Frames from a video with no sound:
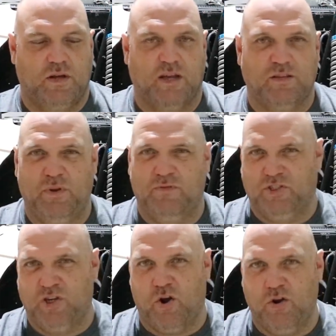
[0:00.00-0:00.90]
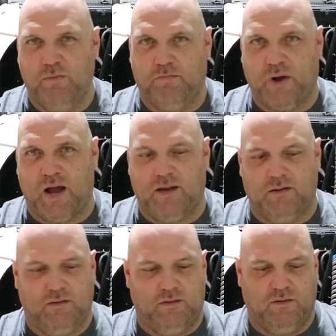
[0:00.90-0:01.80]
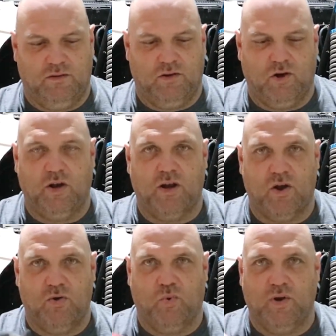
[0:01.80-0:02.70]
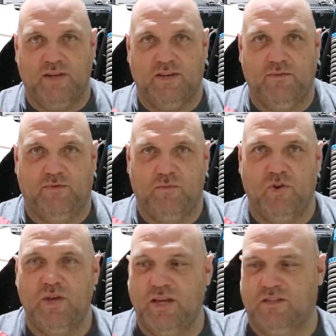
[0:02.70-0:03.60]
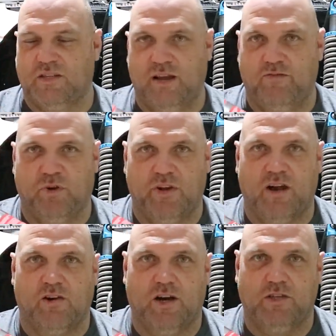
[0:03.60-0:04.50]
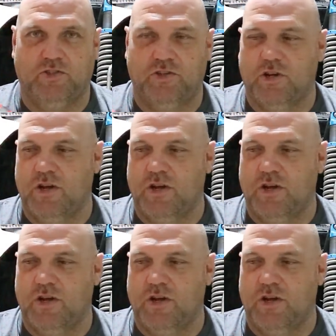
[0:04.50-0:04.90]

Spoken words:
As a bit of a joke, but I know what it did for me. It saved my garage.